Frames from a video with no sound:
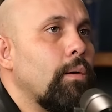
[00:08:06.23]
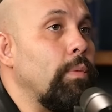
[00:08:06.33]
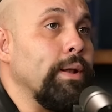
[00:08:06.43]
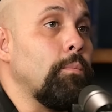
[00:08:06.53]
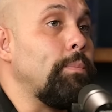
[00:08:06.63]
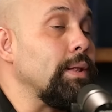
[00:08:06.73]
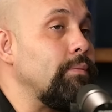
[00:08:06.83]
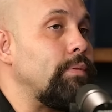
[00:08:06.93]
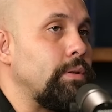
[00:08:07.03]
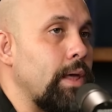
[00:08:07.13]
We don't
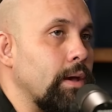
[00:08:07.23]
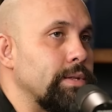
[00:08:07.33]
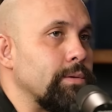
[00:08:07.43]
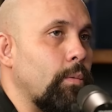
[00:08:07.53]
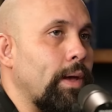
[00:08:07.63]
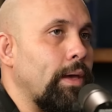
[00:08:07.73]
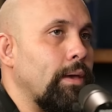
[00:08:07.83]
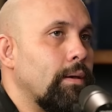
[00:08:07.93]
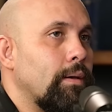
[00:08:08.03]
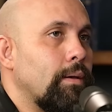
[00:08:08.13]
believe it takes
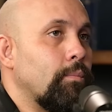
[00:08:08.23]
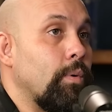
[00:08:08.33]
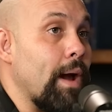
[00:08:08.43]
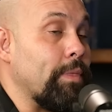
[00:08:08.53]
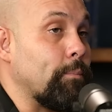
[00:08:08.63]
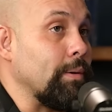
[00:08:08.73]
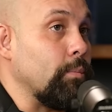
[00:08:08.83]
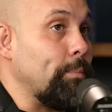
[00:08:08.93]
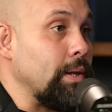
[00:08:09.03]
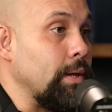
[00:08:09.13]
away. We rather
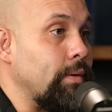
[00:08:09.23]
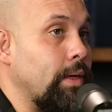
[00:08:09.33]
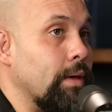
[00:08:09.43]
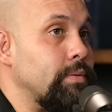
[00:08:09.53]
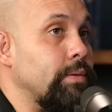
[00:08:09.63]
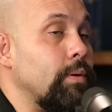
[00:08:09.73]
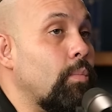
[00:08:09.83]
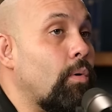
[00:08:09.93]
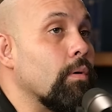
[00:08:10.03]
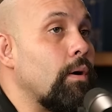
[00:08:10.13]
we believe it gives even
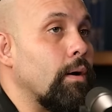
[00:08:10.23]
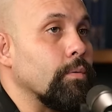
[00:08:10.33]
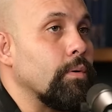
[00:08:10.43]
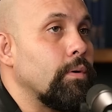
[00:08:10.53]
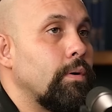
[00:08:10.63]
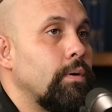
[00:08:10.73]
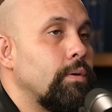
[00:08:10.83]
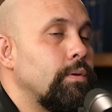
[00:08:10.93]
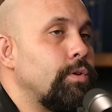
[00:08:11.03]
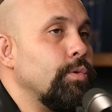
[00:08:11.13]
more honor
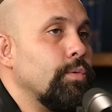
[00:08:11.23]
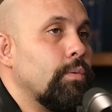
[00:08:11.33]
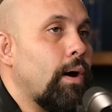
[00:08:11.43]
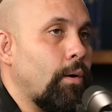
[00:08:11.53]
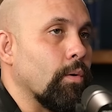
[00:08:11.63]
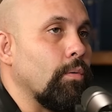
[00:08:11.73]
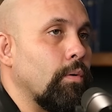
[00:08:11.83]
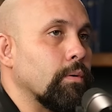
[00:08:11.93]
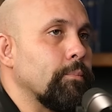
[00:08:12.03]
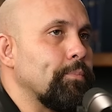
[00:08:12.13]
to our
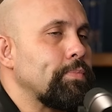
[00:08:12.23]
Lord.